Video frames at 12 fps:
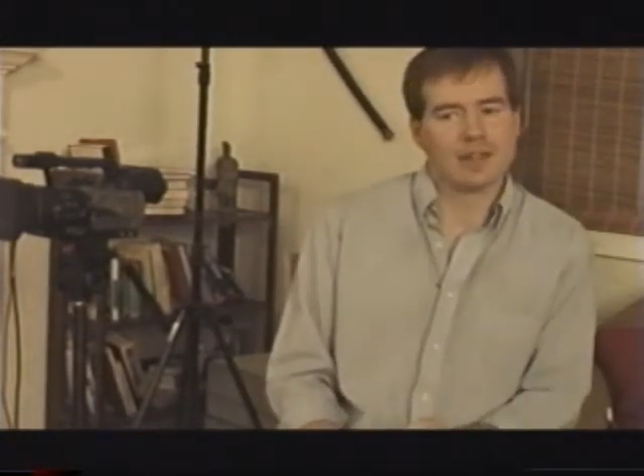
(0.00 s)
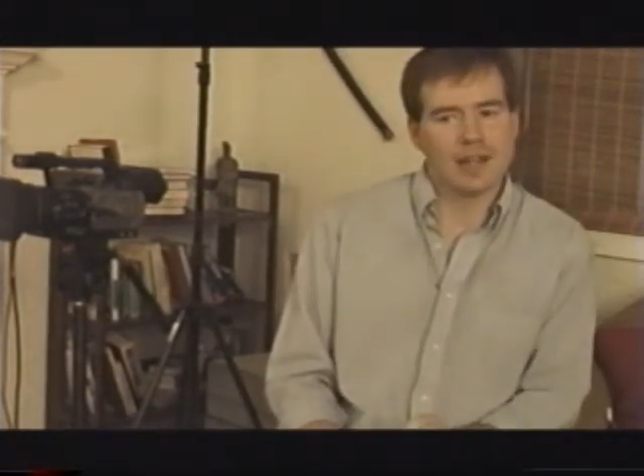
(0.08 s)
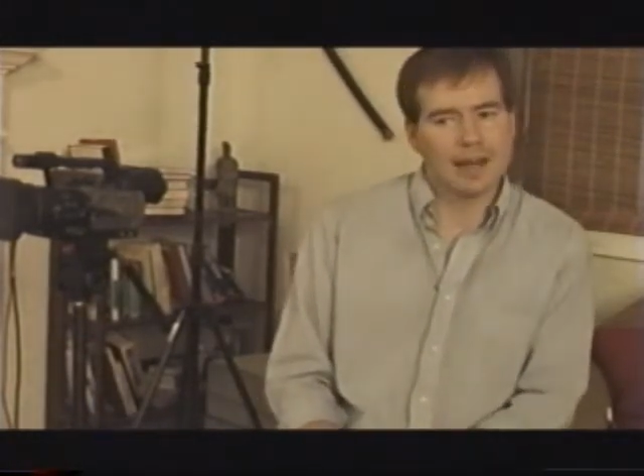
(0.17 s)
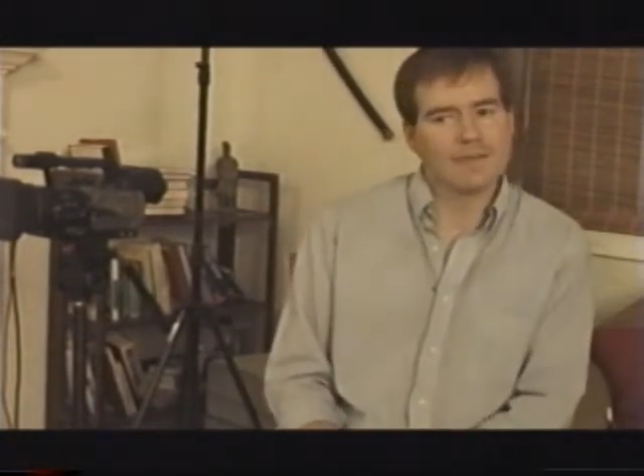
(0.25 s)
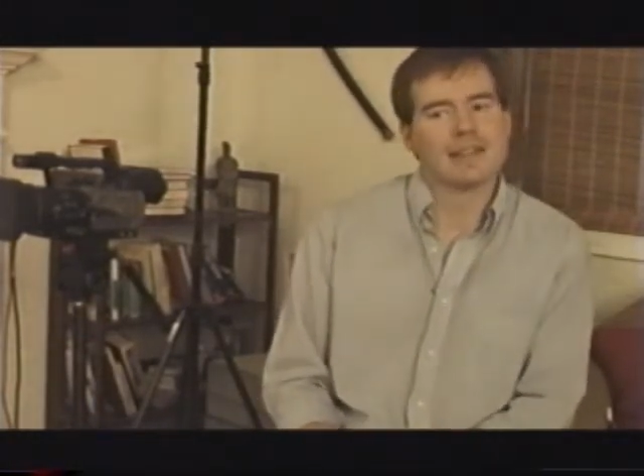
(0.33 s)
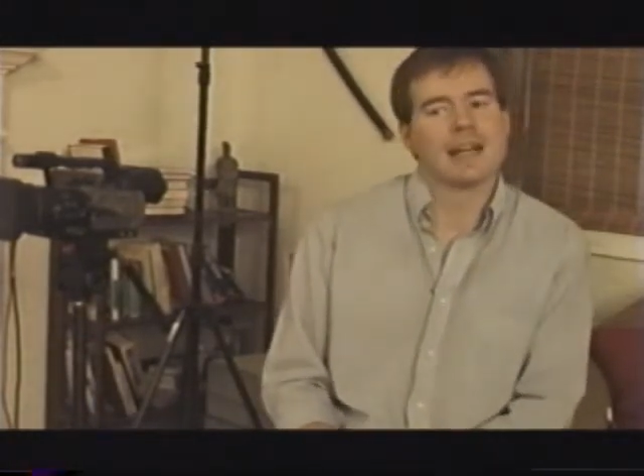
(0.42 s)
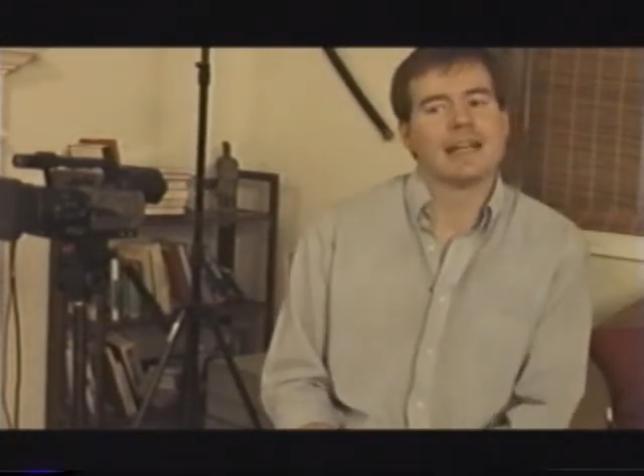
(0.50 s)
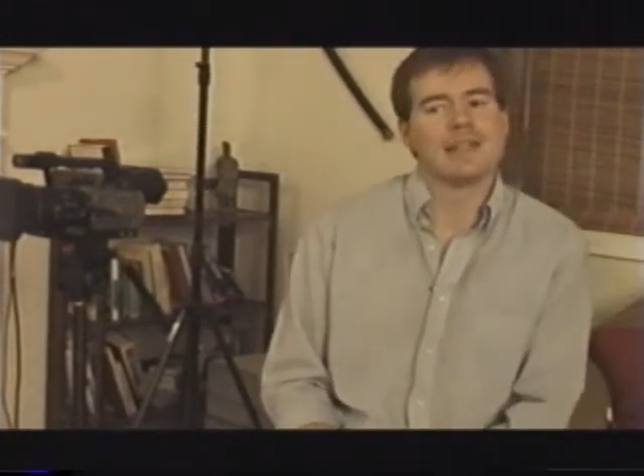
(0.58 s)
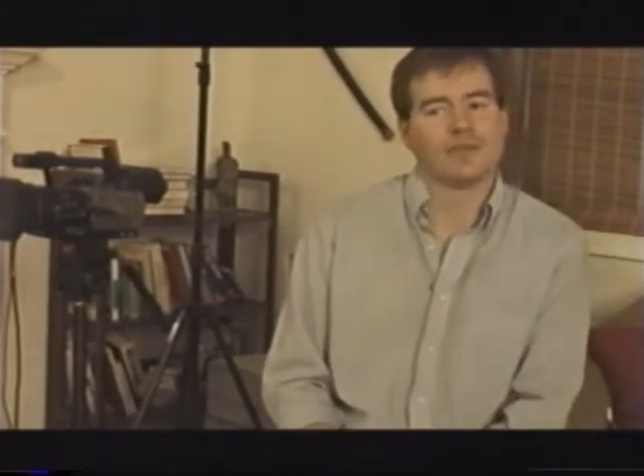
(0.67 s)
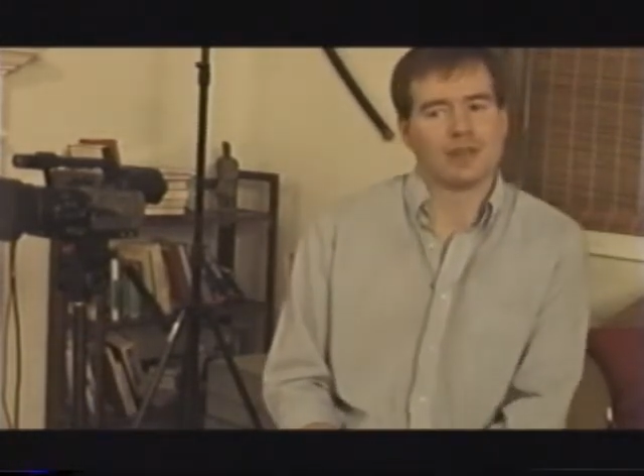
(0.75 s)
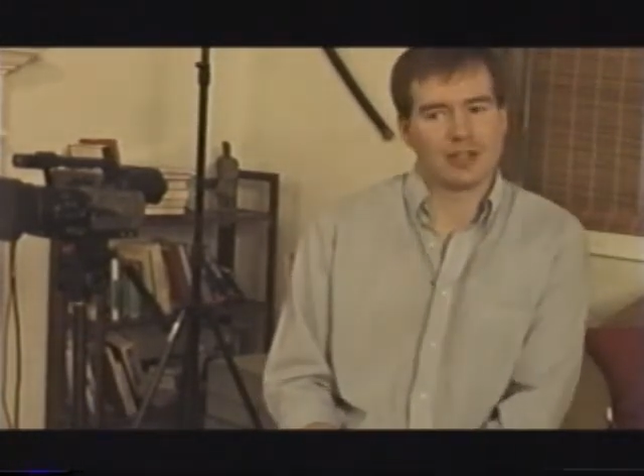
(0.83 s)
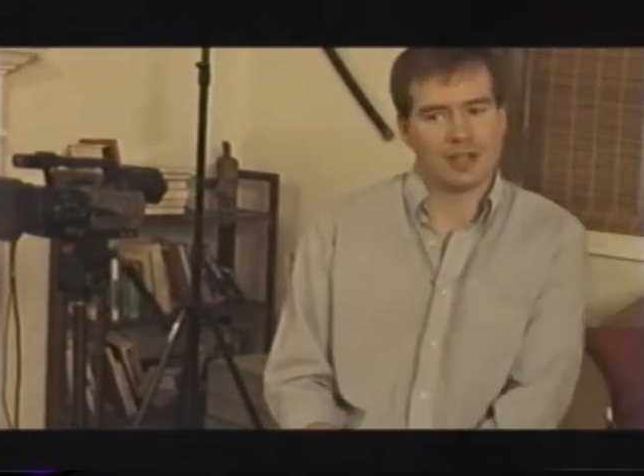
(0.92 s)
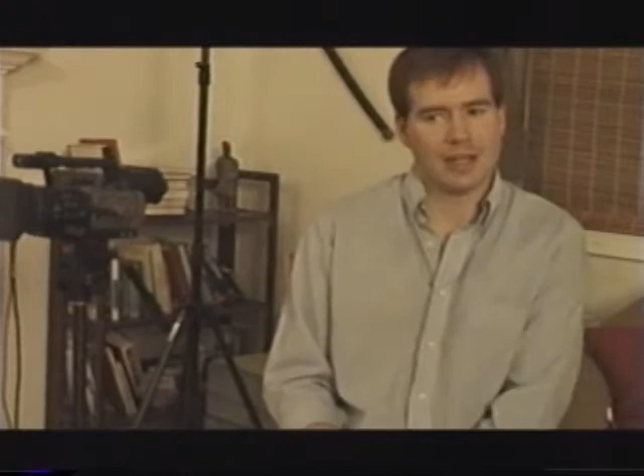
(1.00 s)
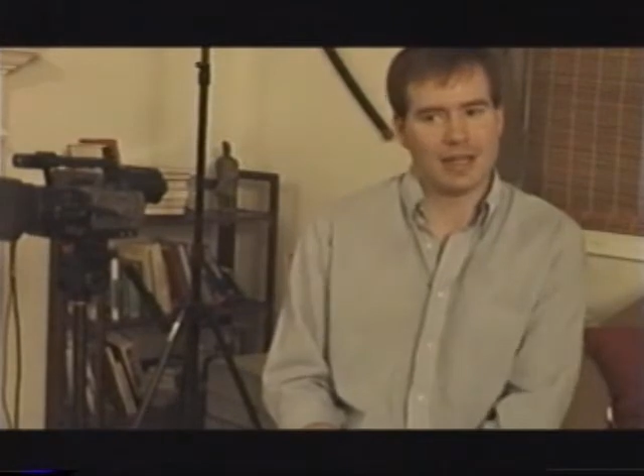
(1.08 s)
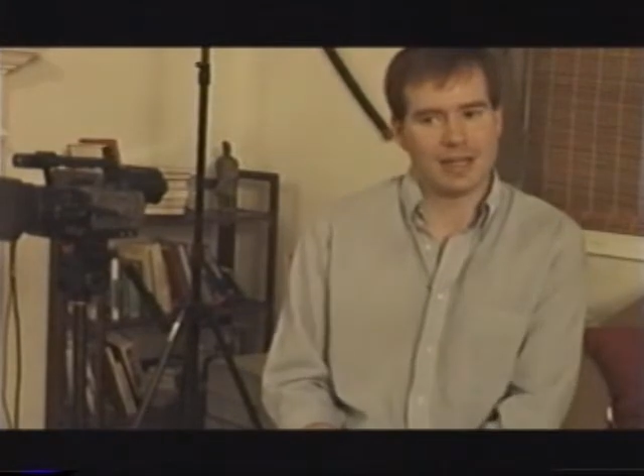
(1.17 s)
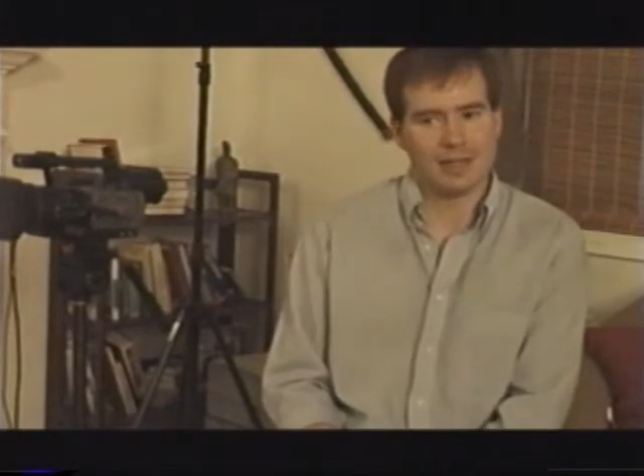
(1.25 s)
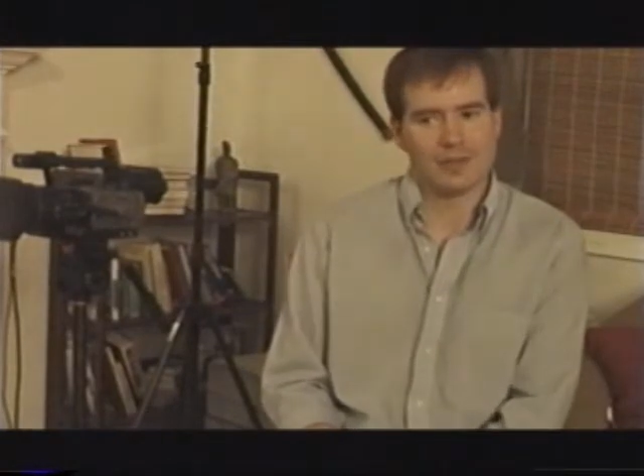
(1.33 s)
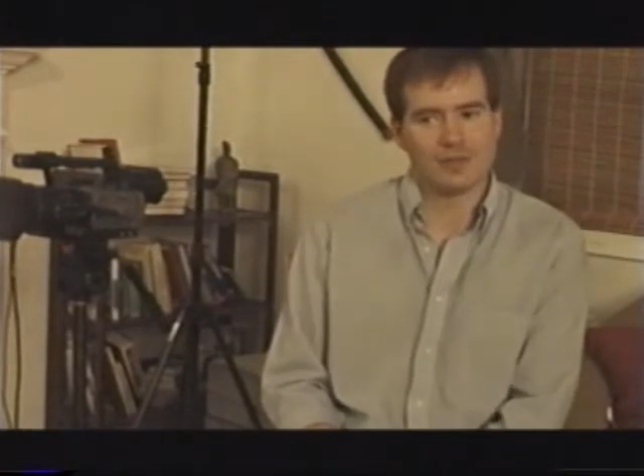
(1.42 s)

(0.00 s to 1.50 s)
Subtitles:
a lot of science fiction in it.